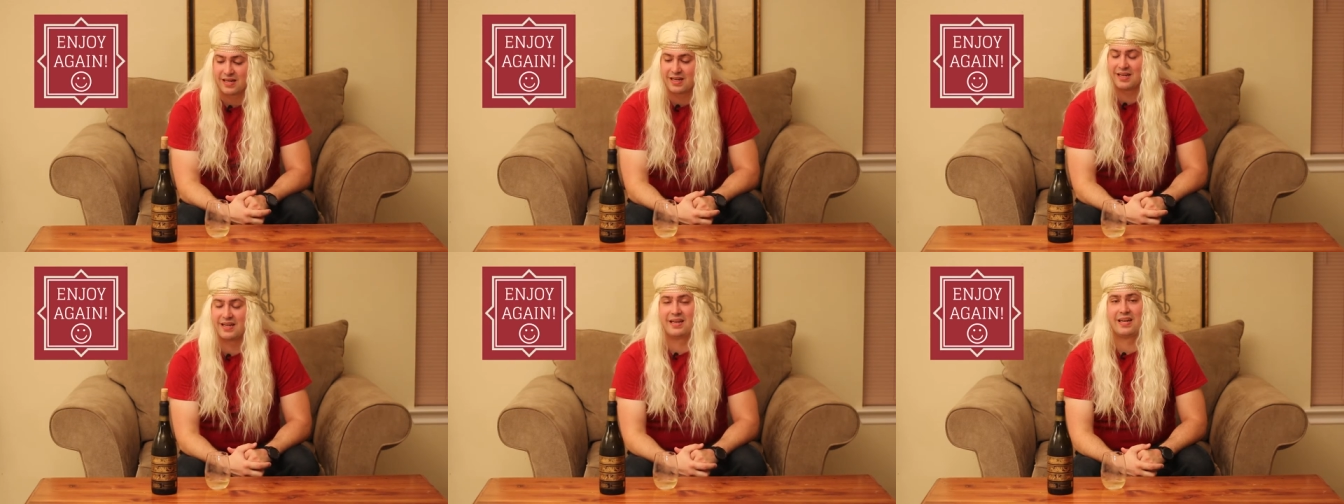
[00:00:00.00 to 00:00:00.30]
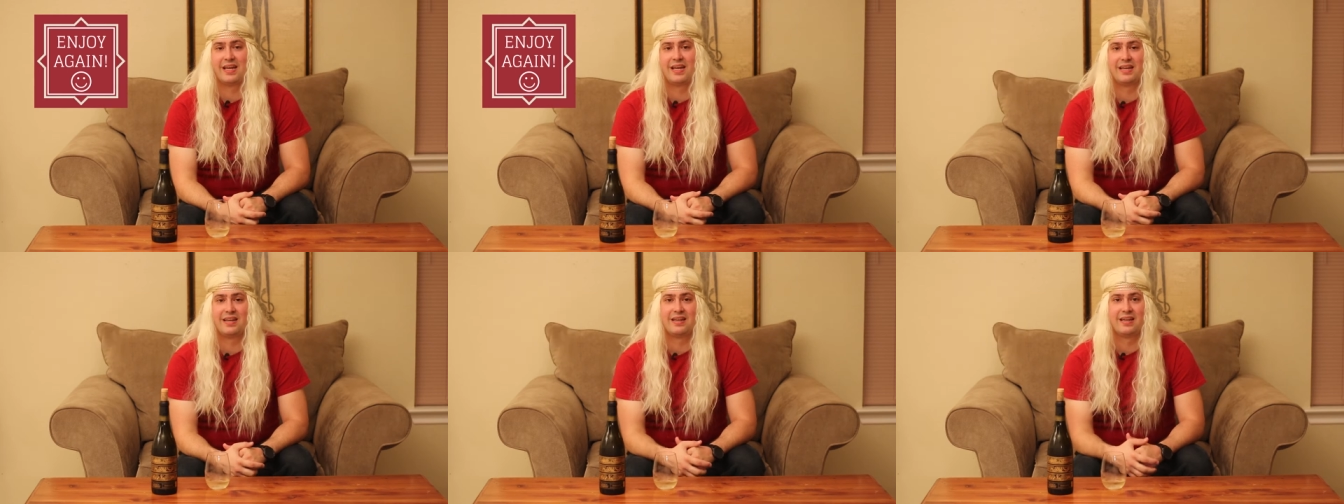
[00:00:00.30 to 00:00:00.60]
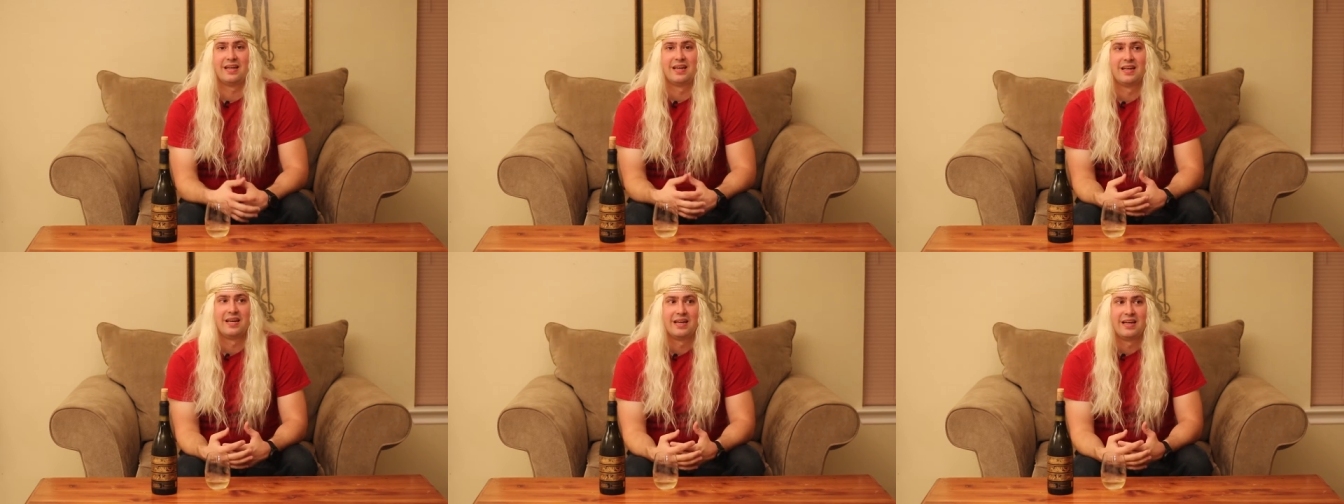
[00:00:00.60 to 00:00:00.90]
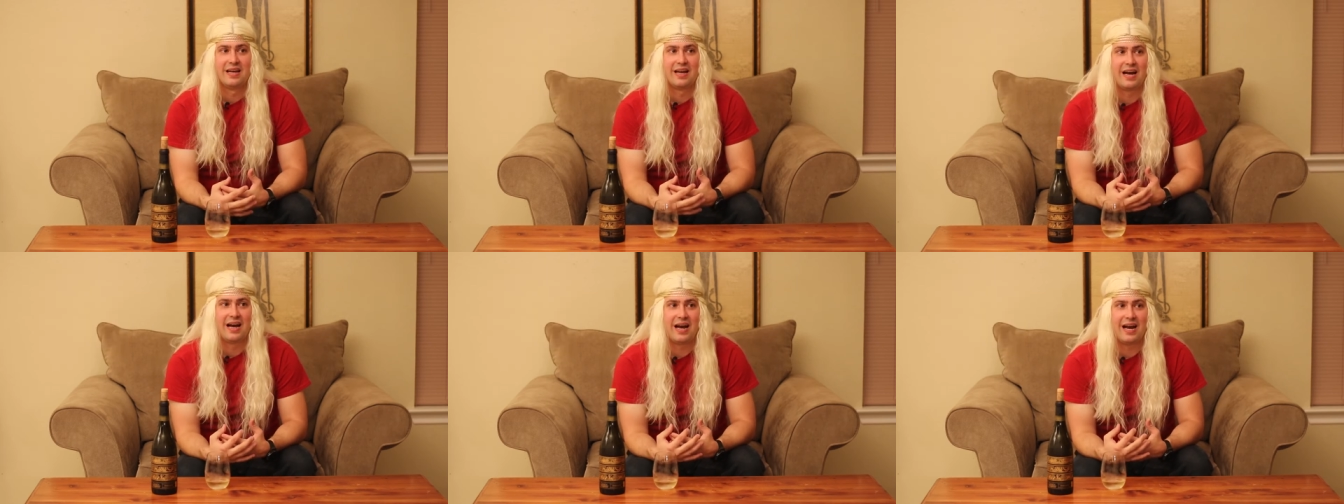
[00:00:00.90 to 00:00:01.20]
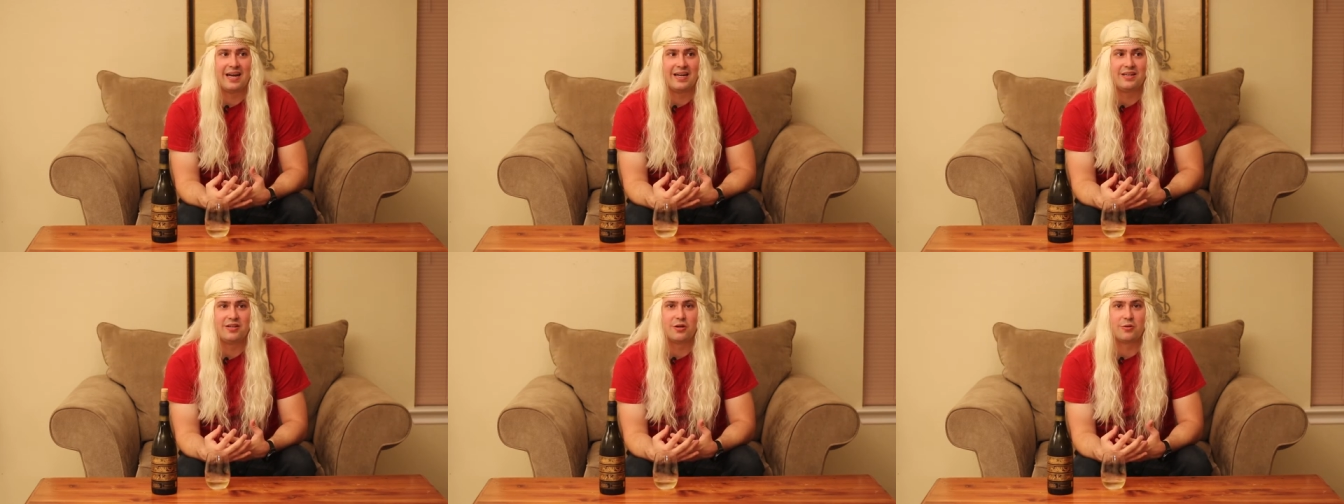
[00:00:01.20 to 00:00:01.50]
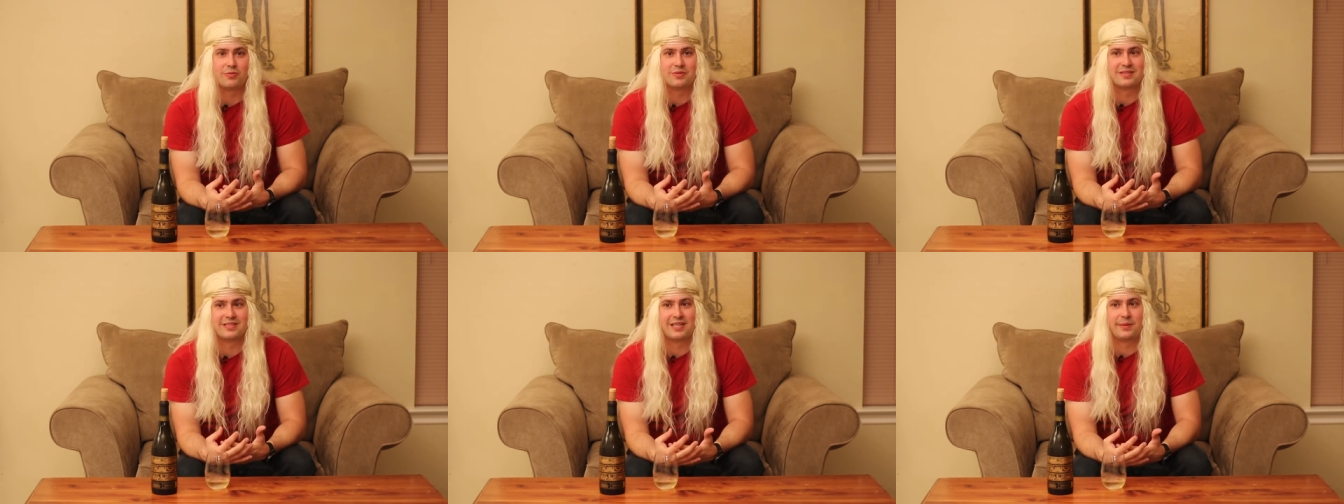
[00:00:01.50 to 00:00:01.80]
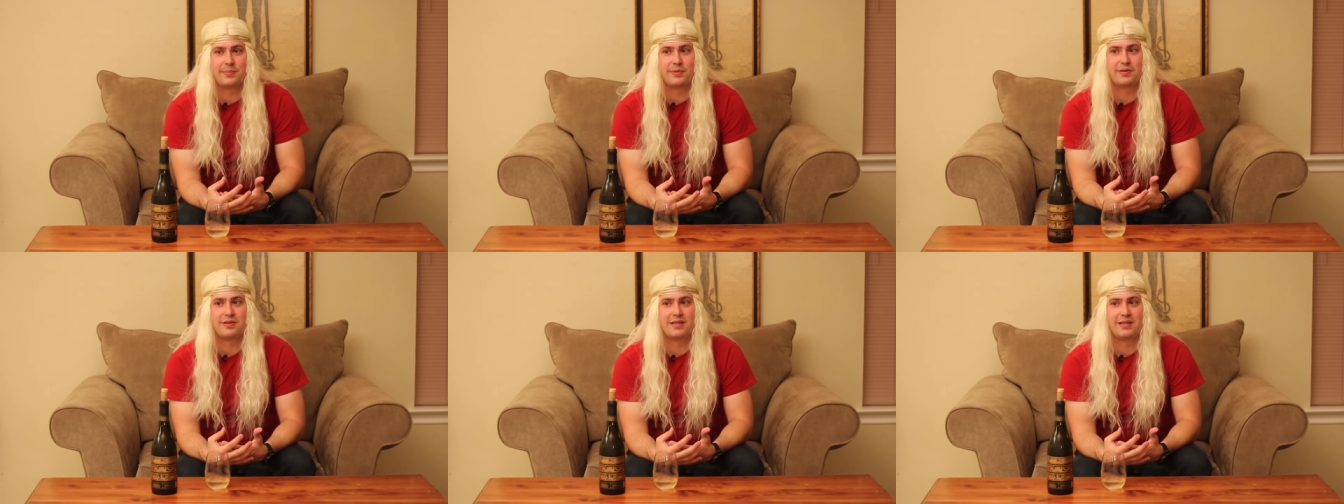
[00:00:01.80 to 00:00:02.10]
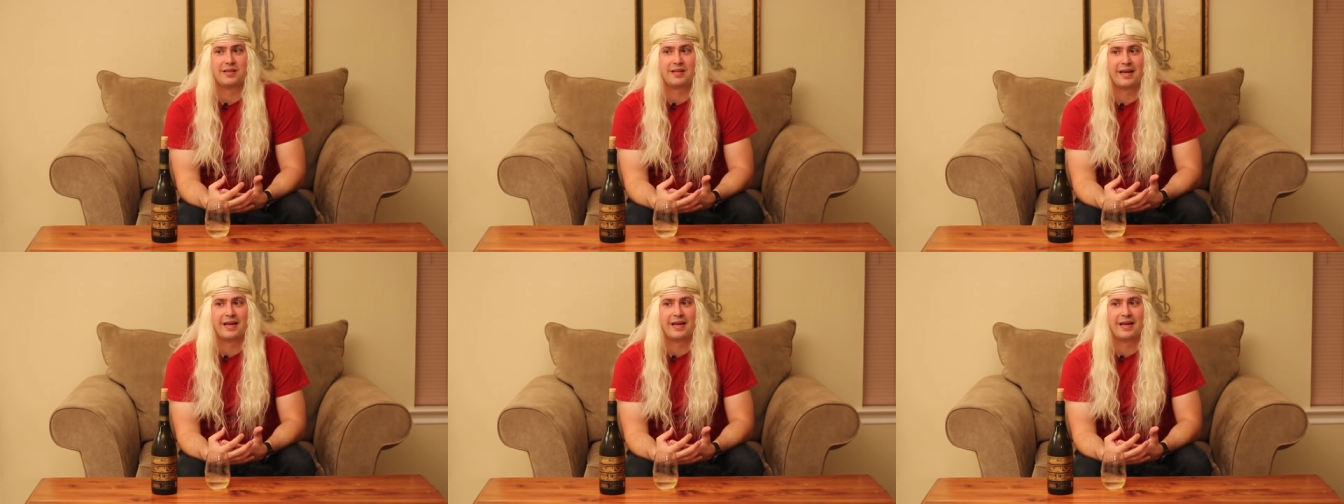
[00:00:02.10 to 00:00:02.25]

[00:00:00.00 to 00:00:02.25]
And and I don't typically